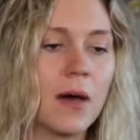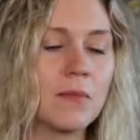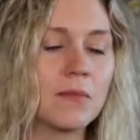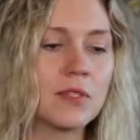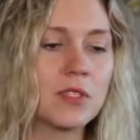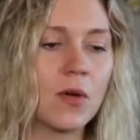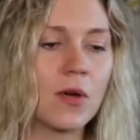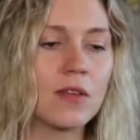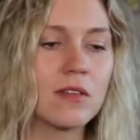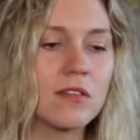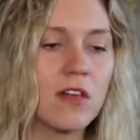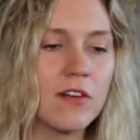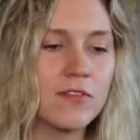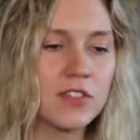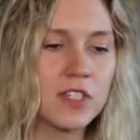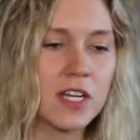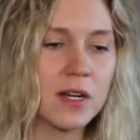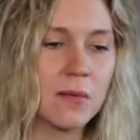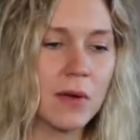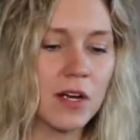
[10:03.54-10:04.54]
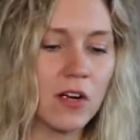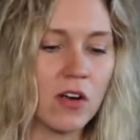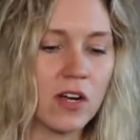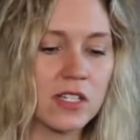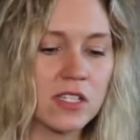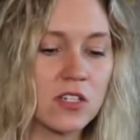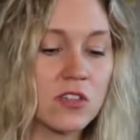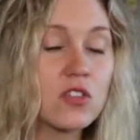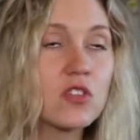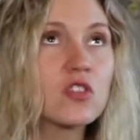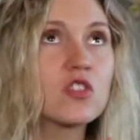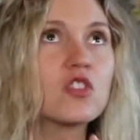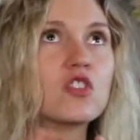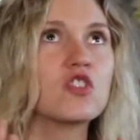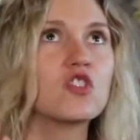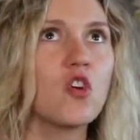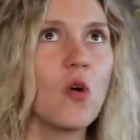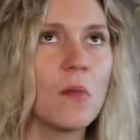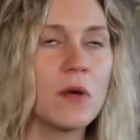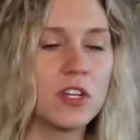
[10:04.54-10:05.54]
so I love to get in my garage sale. There's just
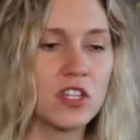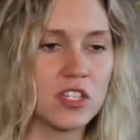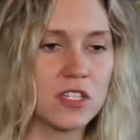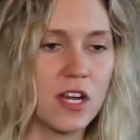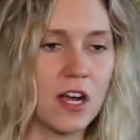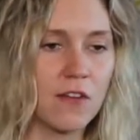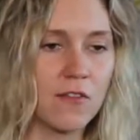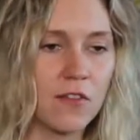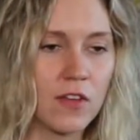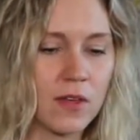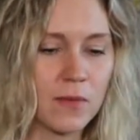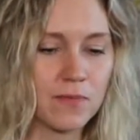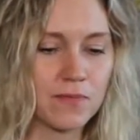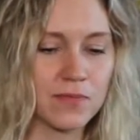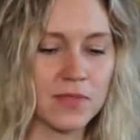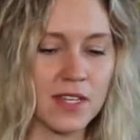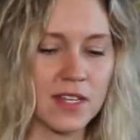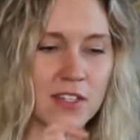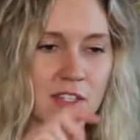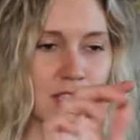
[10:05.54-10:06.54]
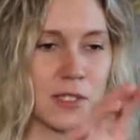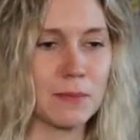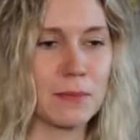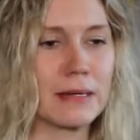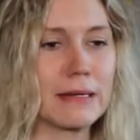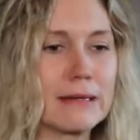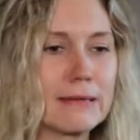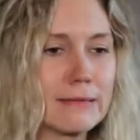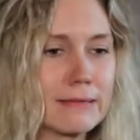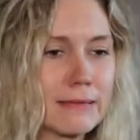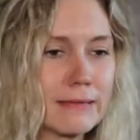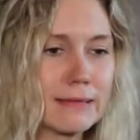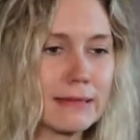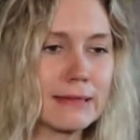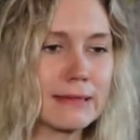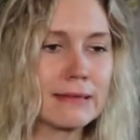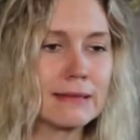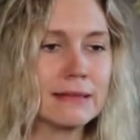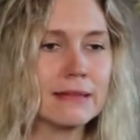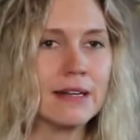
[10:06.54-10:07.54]
so much stuff. I just spit
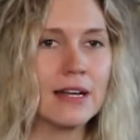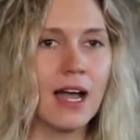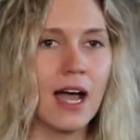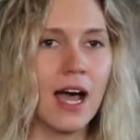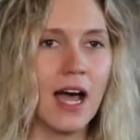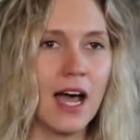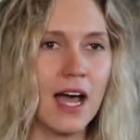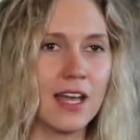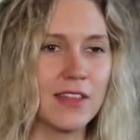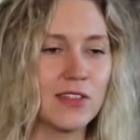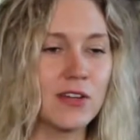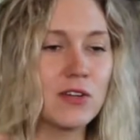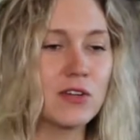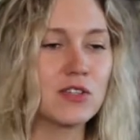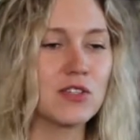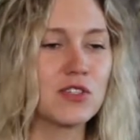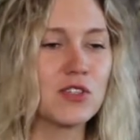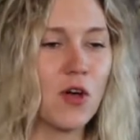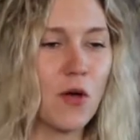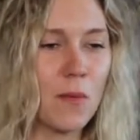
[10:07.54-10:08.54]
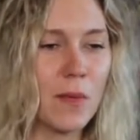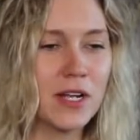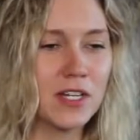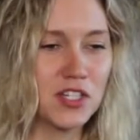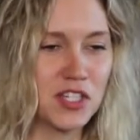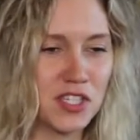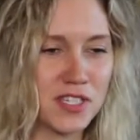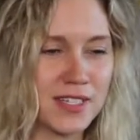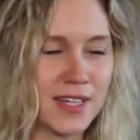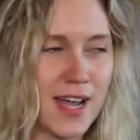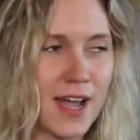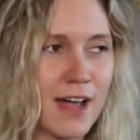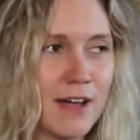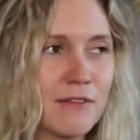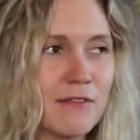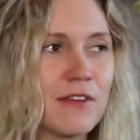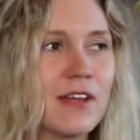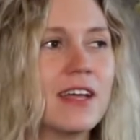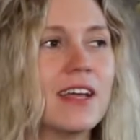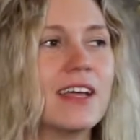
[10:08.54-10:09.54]
everywhere. There's so much
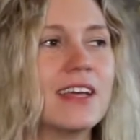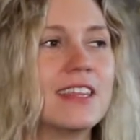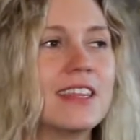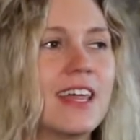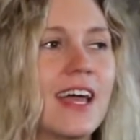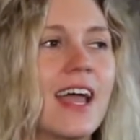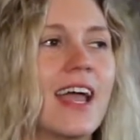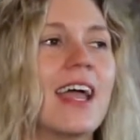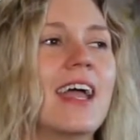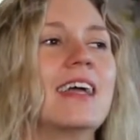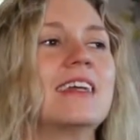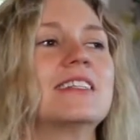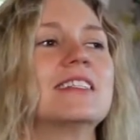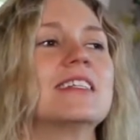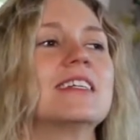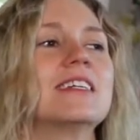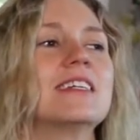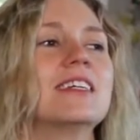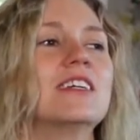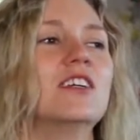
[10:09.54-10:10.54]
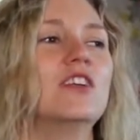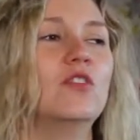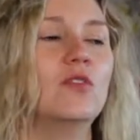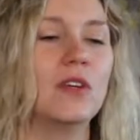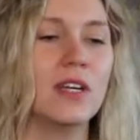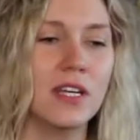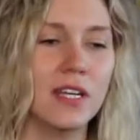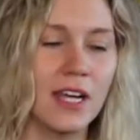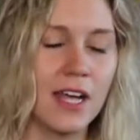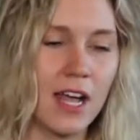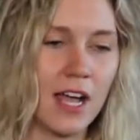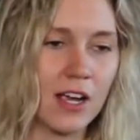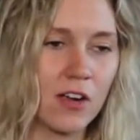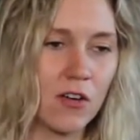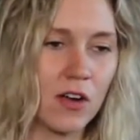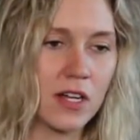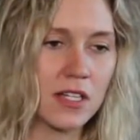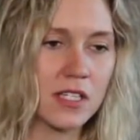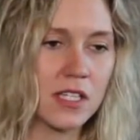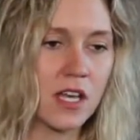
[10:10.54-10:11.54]
stuff that you can get at
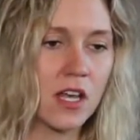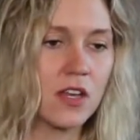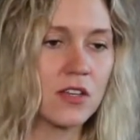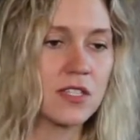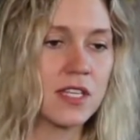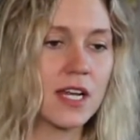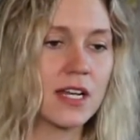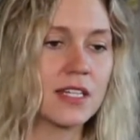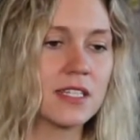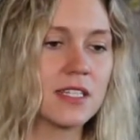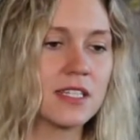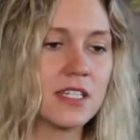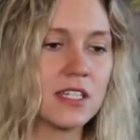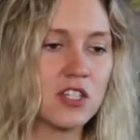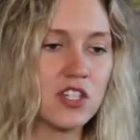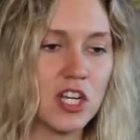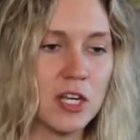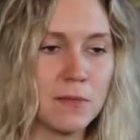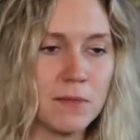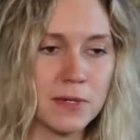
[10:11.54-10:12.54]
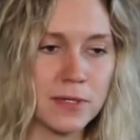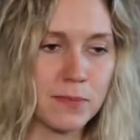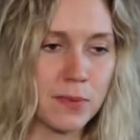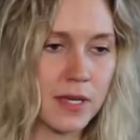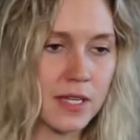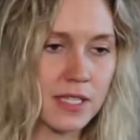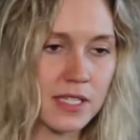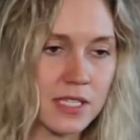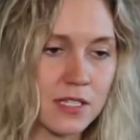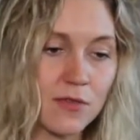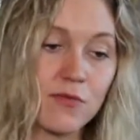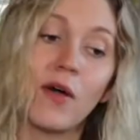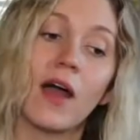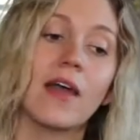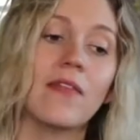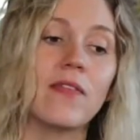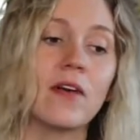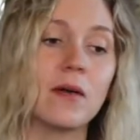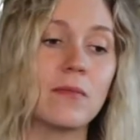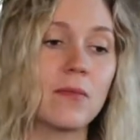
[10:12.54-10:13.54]
garage sales, and it's the cheapest place to
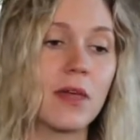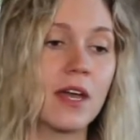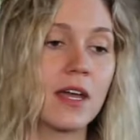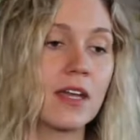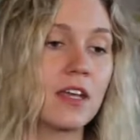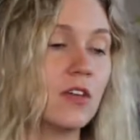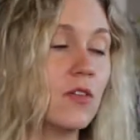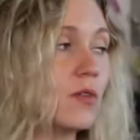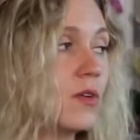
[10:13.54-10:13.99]
find them. Like